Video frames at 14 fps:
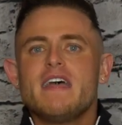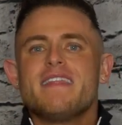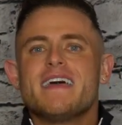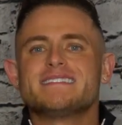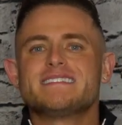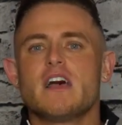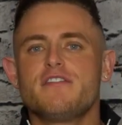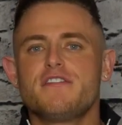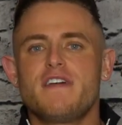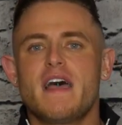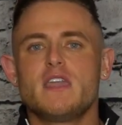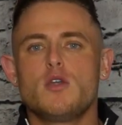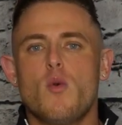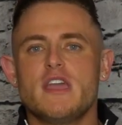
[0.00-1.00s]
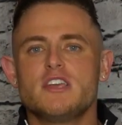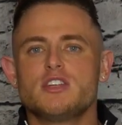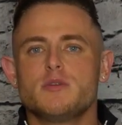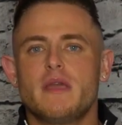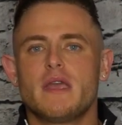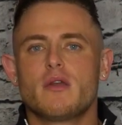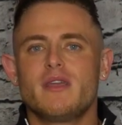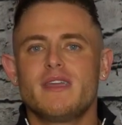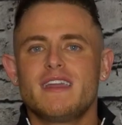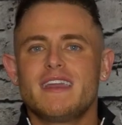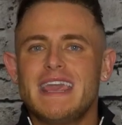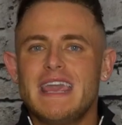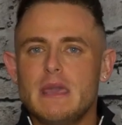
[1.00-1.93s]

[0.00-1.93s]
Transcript: that self-evaluation period.